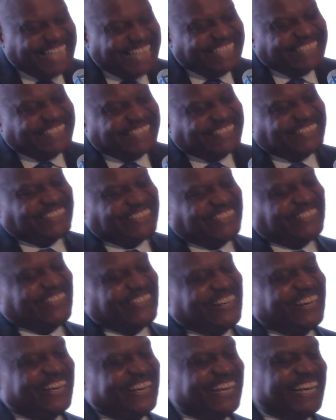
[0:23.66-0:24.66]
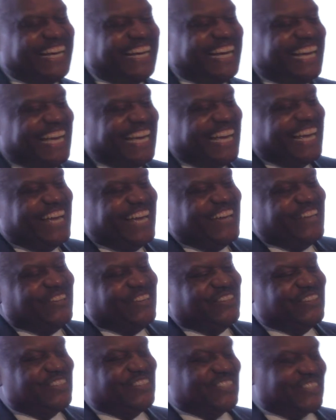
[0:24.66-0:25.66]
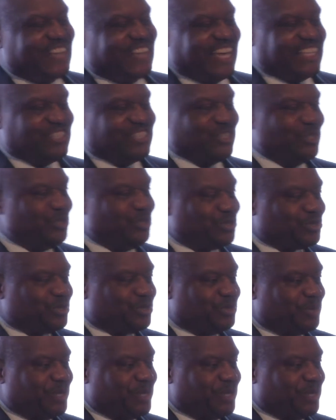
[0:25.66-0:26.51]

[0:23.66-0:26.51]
So, as usual,